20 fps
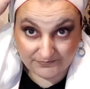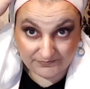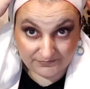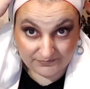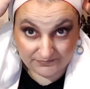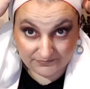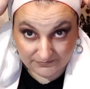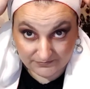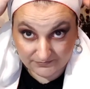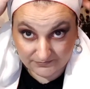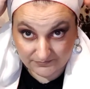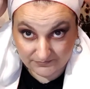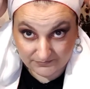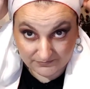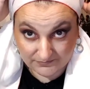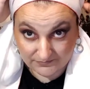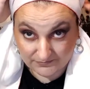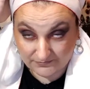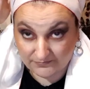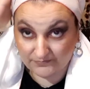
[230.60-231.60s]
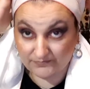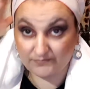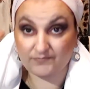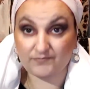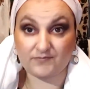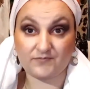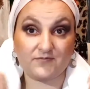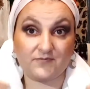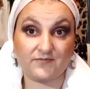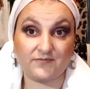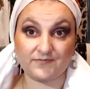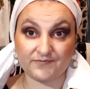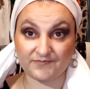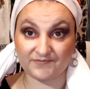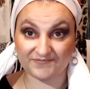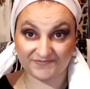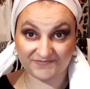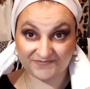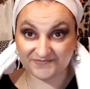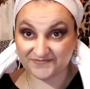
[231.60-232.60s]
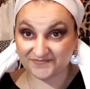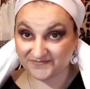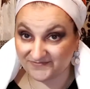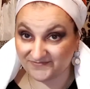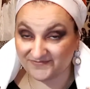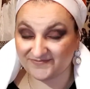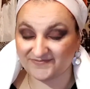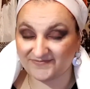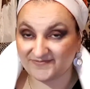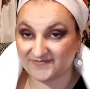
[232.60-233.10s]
(no one is talking)